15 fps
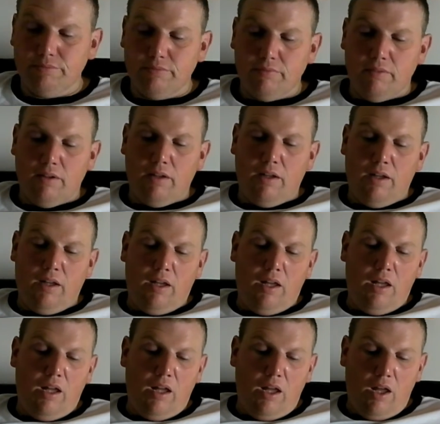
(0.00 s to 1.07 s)

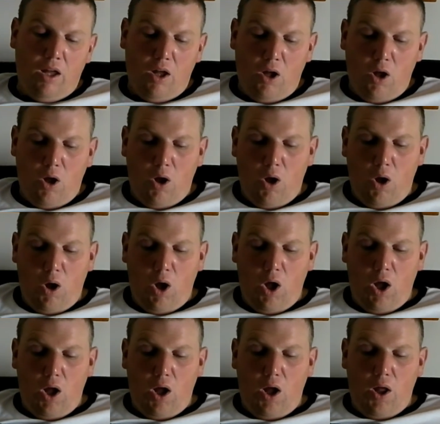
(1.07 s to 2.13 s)

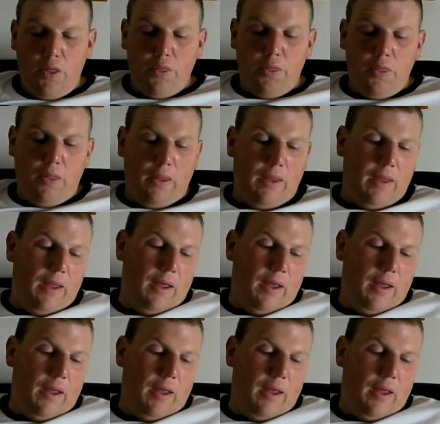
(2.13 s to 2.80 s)
(silence)